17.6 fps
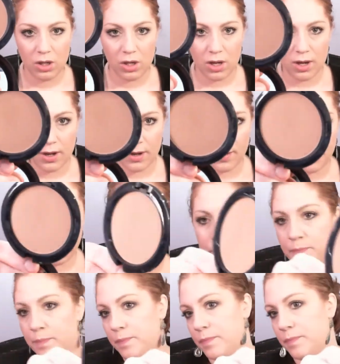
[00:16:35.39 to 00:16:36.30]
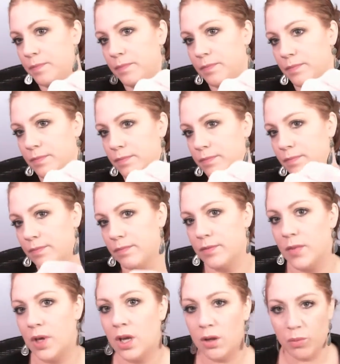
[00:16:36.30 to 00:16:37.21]
Um,
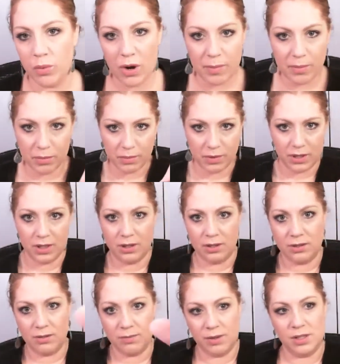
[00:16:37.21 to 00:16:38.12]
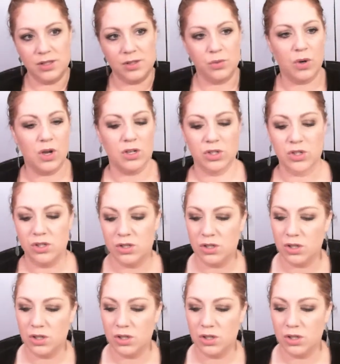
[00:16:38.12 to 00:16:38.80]
I could probably, let me swatch.